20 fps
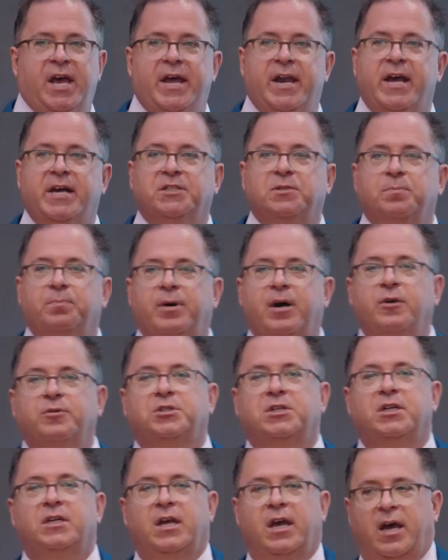hasn't
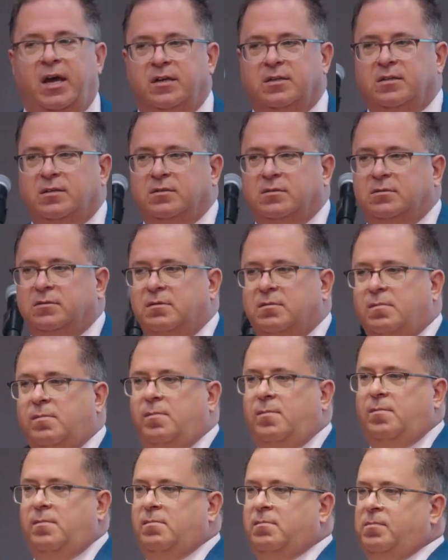posted yet.
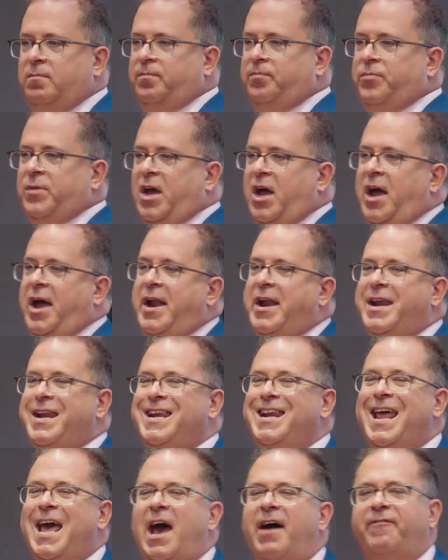
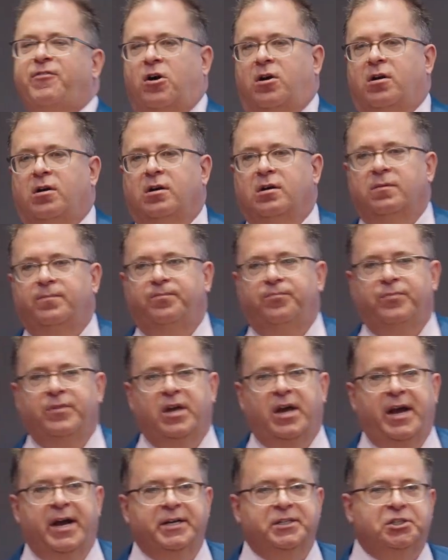Never
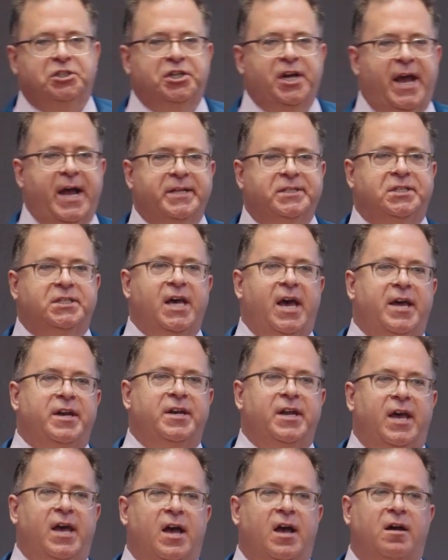has Chad sat
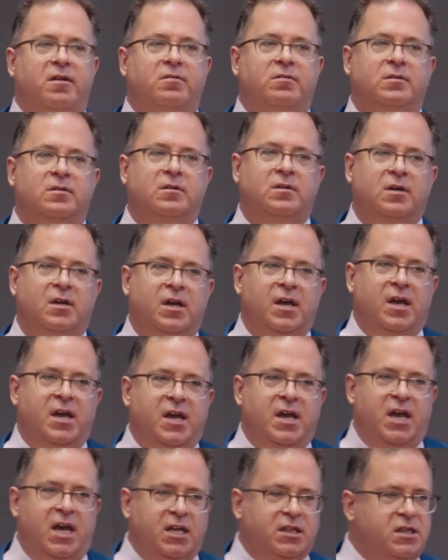down,
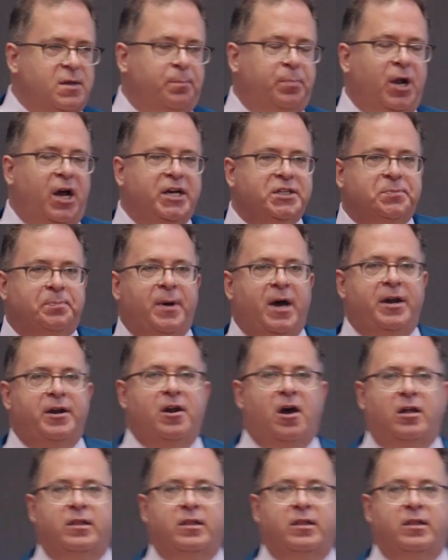hit the plus button on